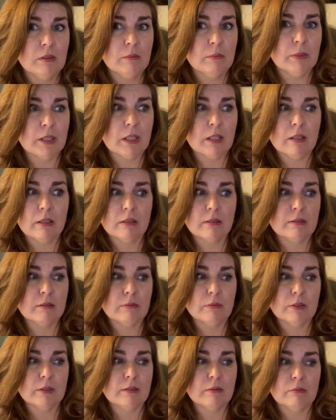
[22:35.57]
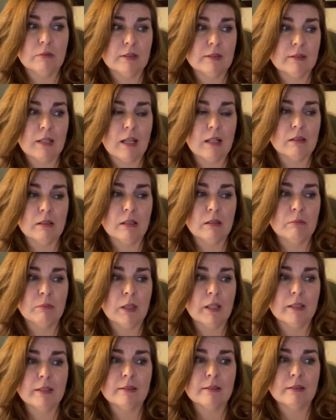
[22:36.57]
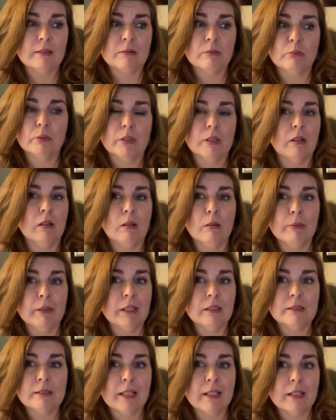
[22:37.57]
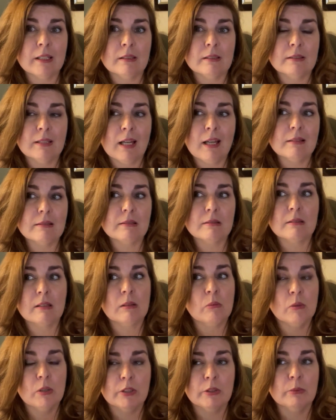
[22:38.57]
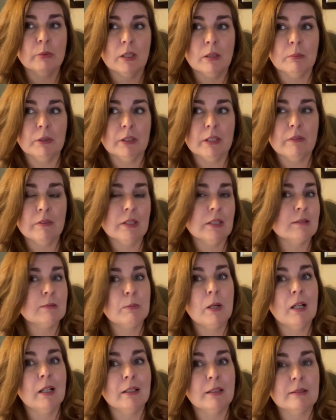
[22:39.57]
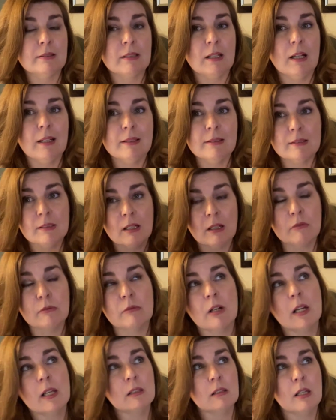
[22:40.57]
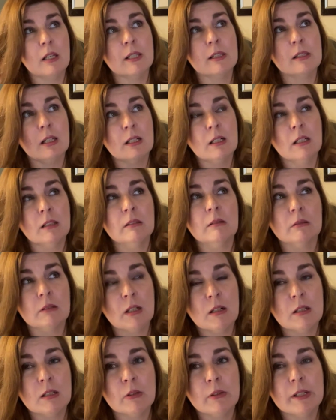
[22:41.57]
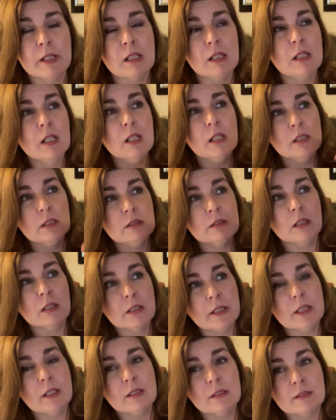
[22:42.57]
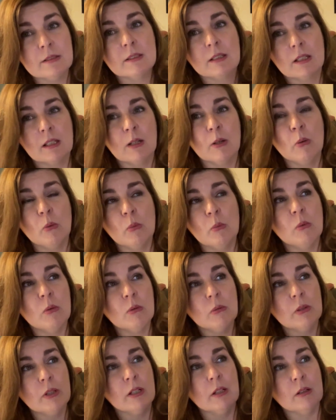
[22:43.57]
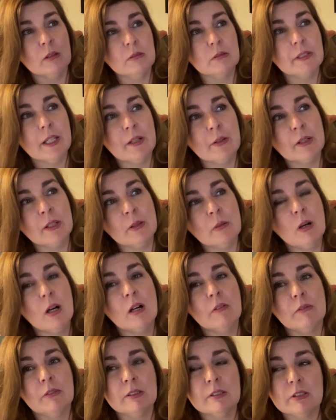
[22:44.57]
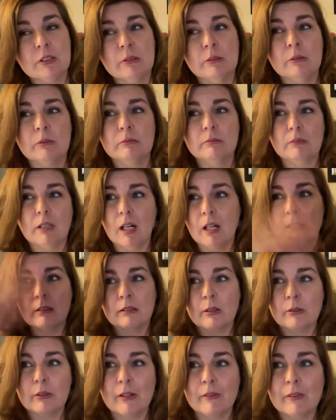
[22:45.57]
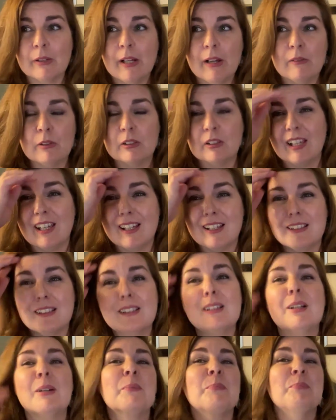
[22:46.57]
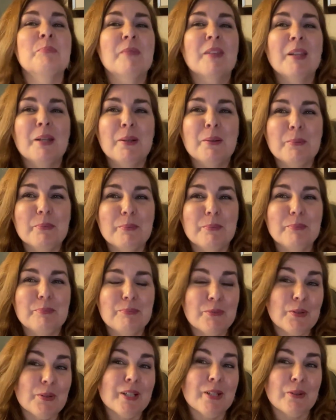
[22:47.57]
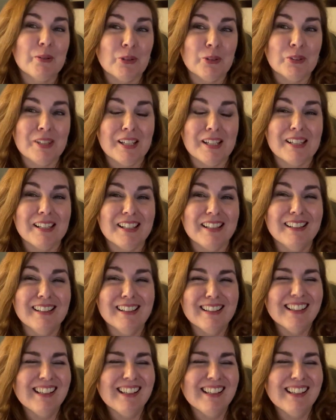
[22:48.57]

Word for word: because with with Saturn and Pisces, we're all being taken to task. It's like, well, you want to believe in this pie in the sky stuff, right? Like that a little concrete donkey is going to go, you know, carry you off into I don't know, never never land. Three year old thinking,